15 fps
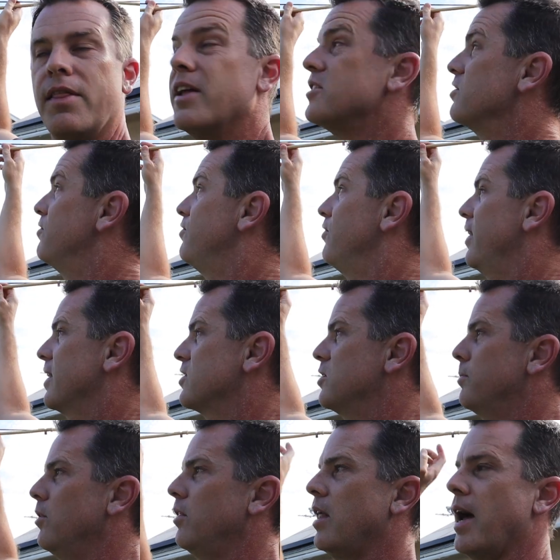that's a
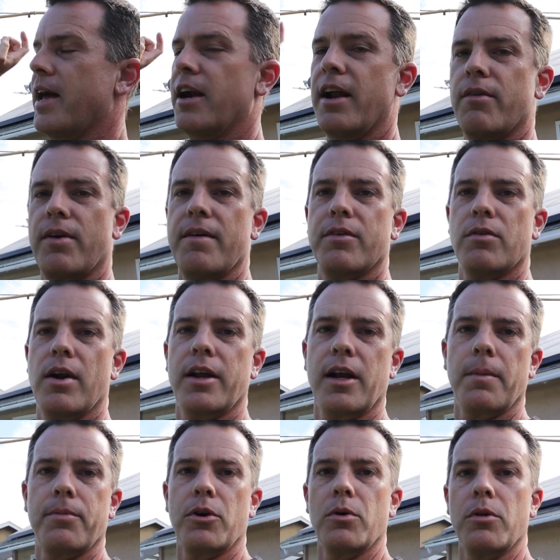flexible line, and I have it
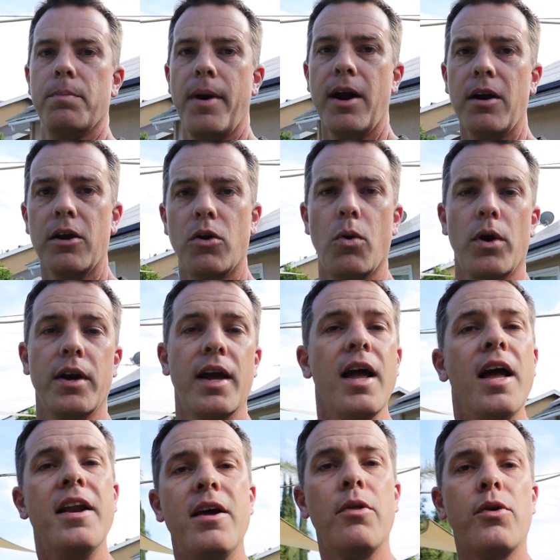running up there with paracord.
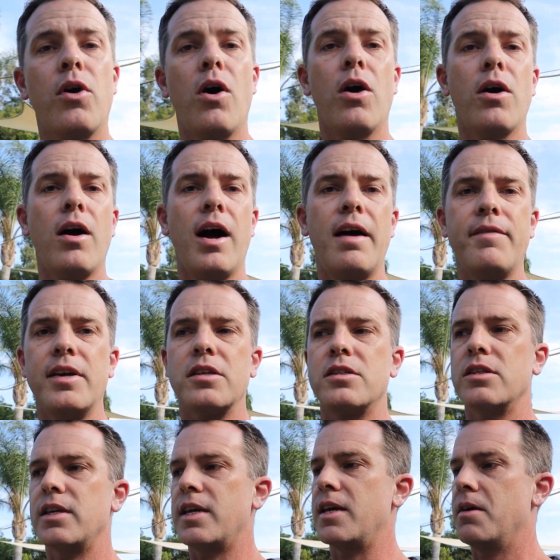Now there are
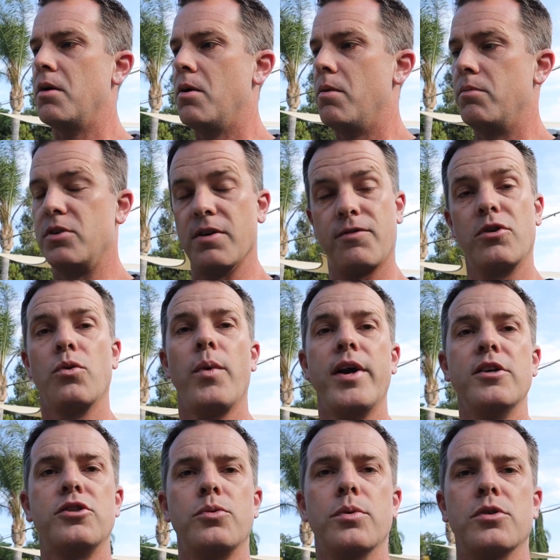obviously different
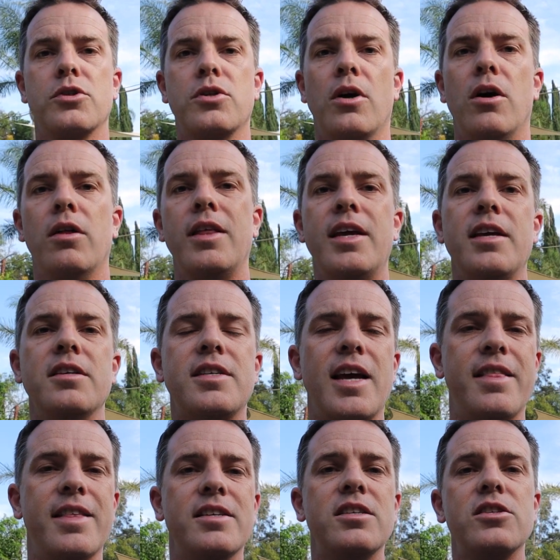ways to install these.
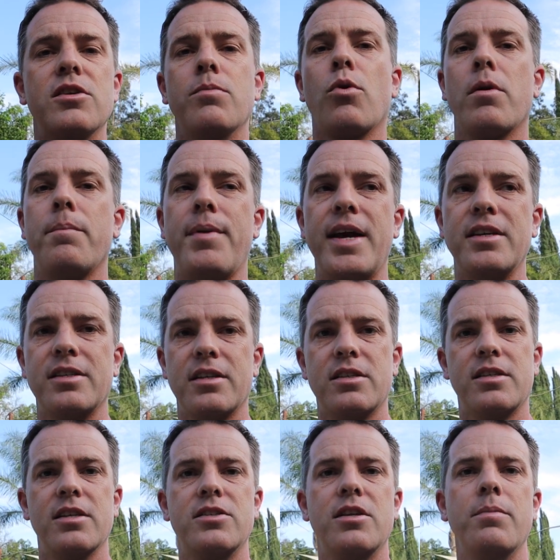And this is a more
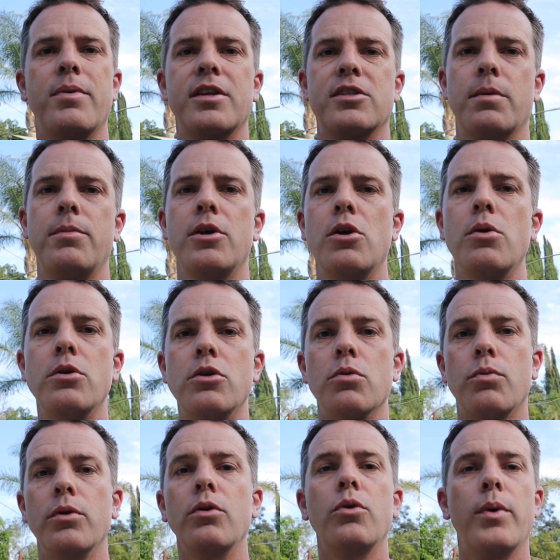basic system, but it's something you can
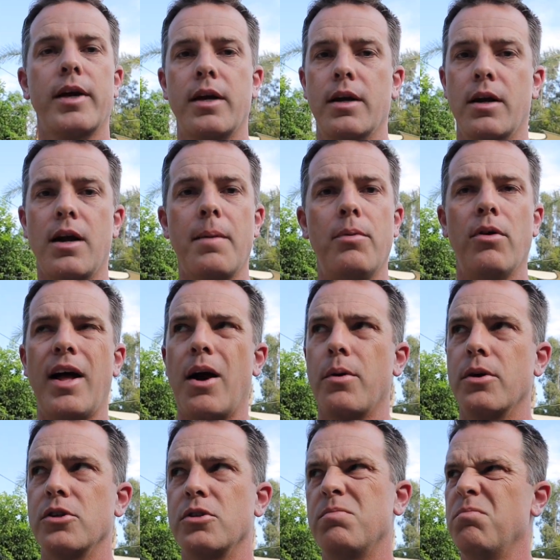do real quick in a couple
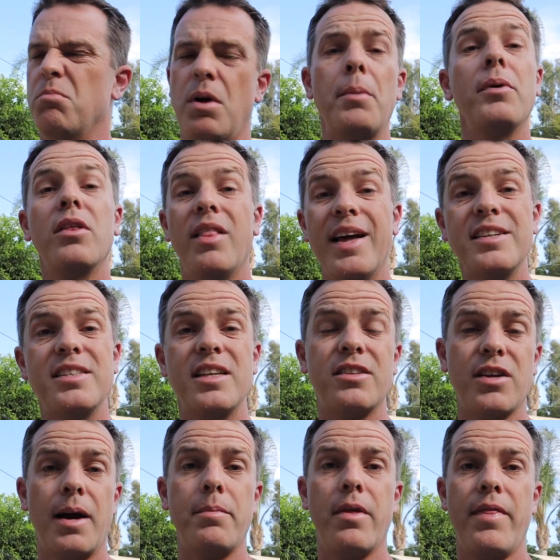hours, probably less
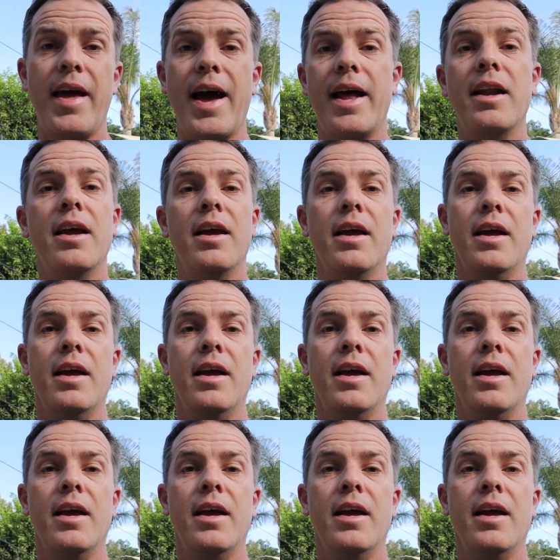time than that